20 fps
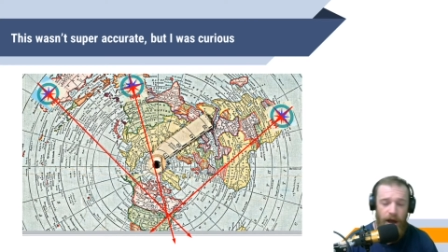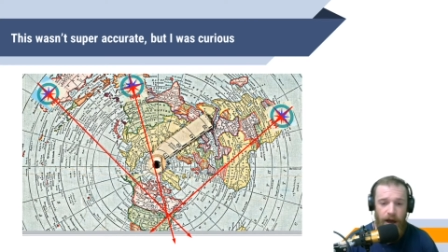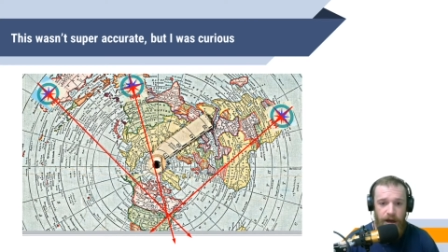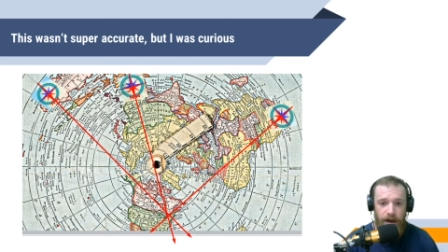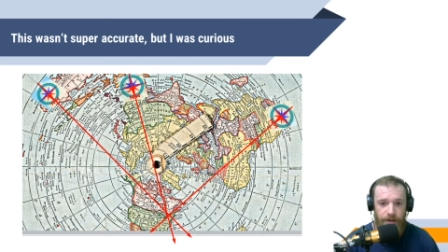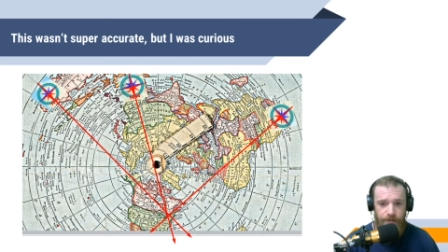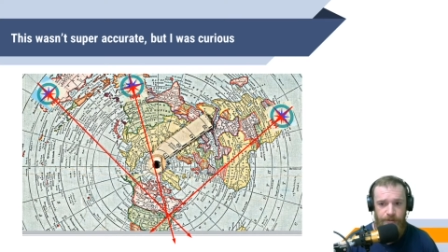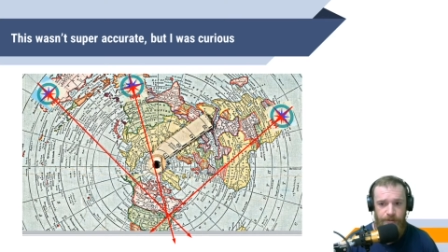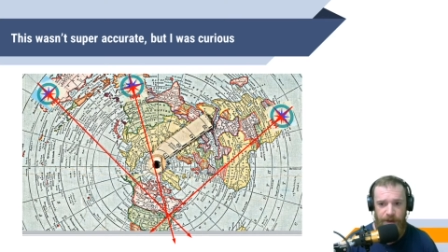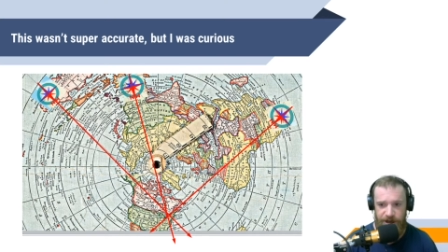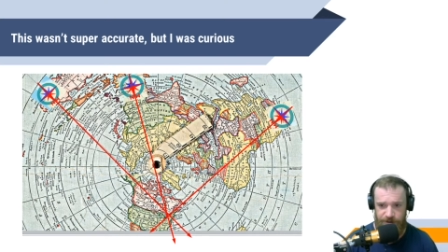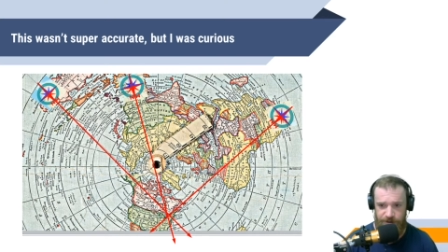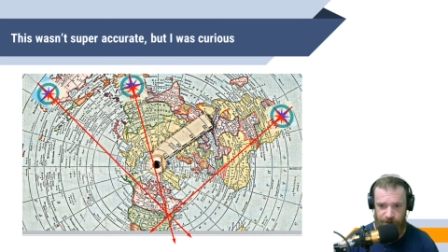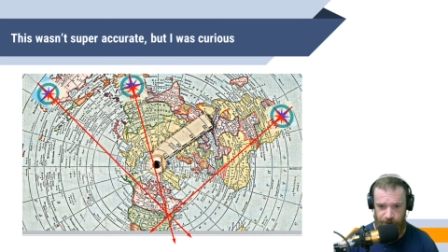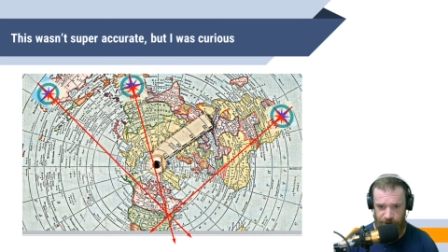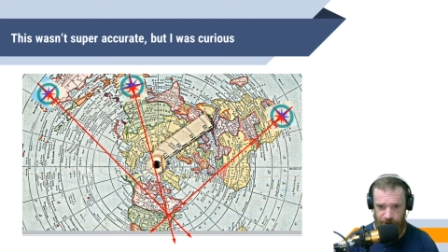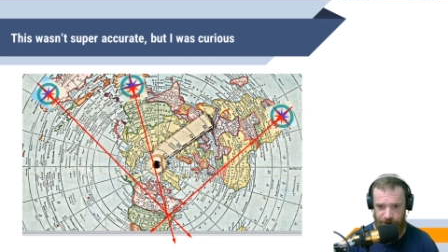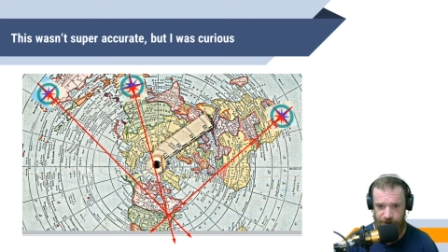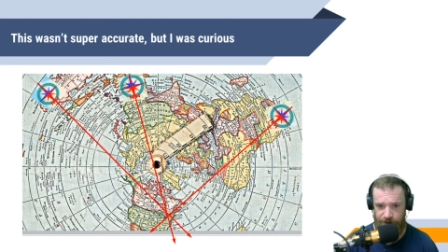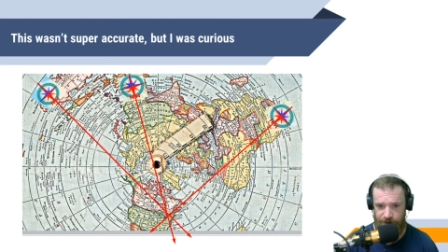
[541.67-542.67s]
Makes me
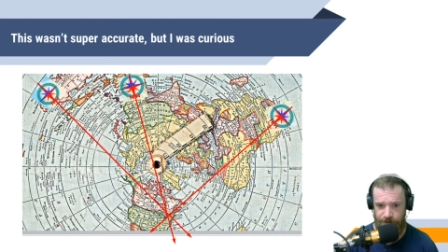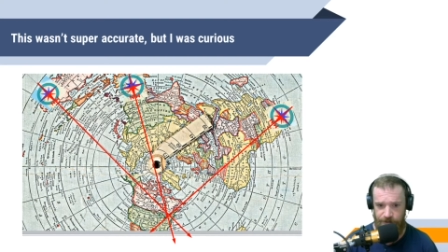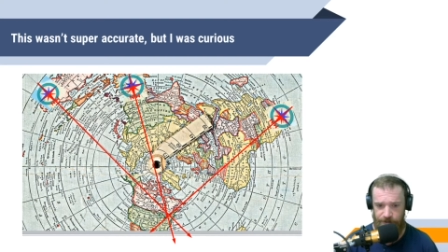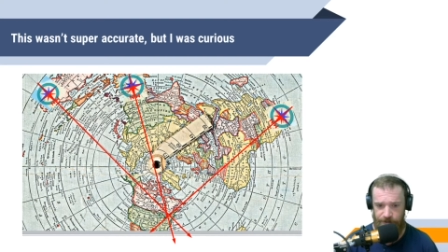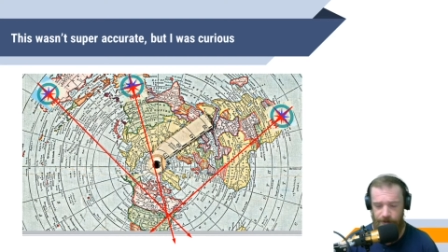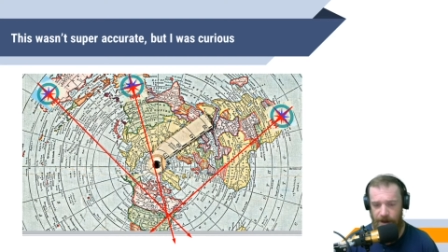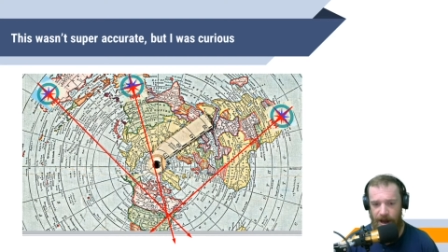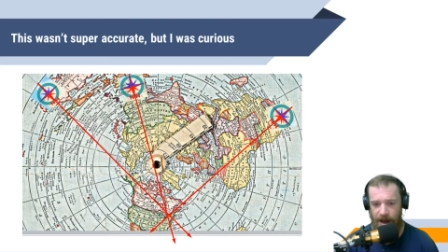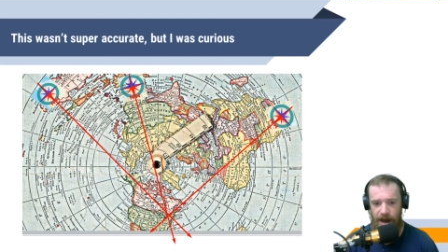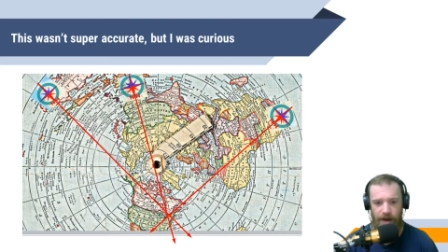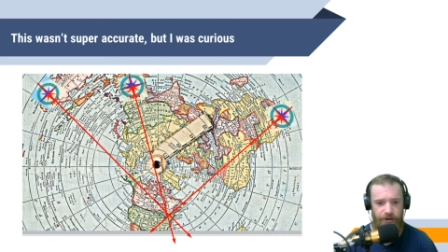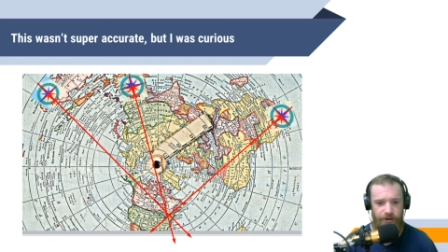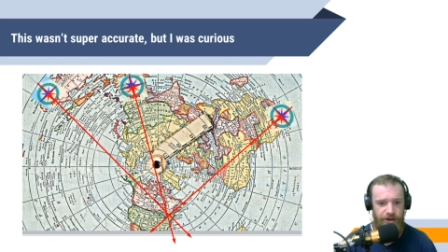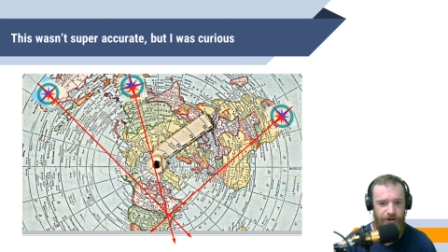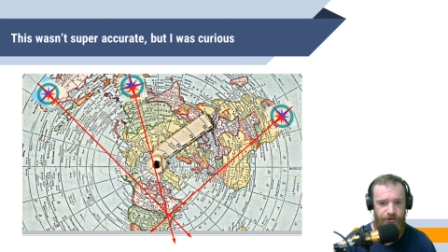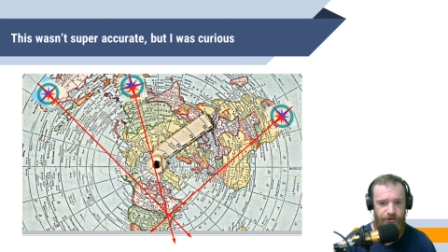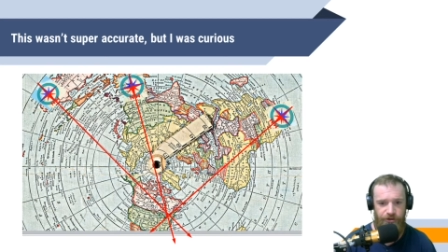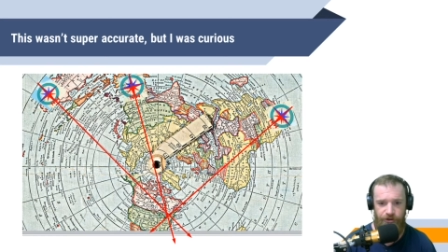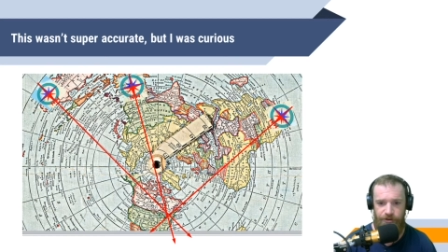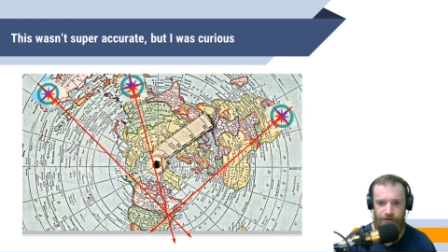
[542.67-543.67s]
wonder how they
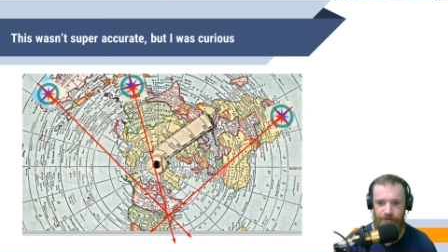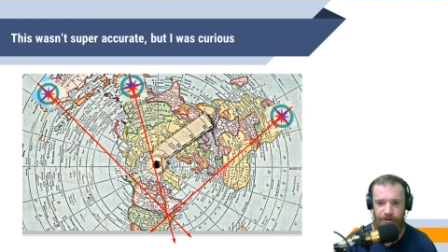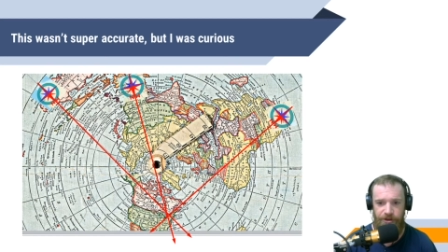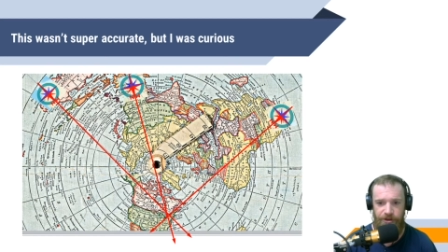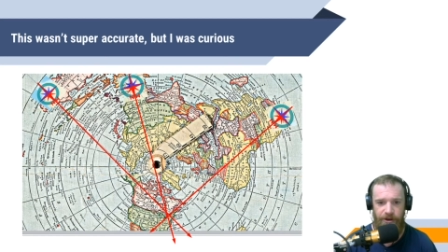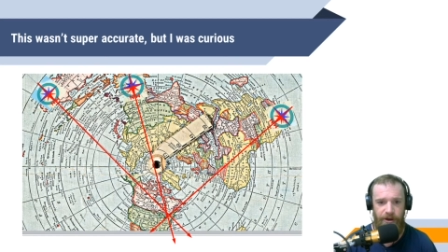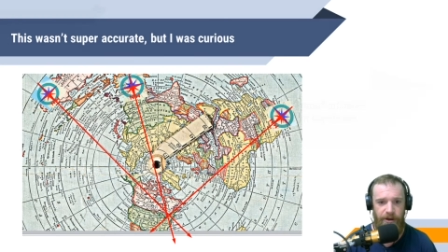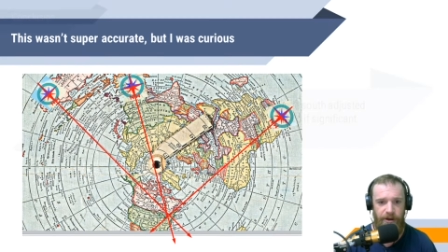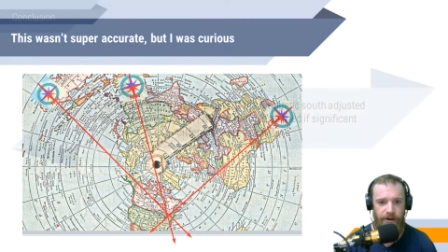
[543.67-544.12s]
determine that.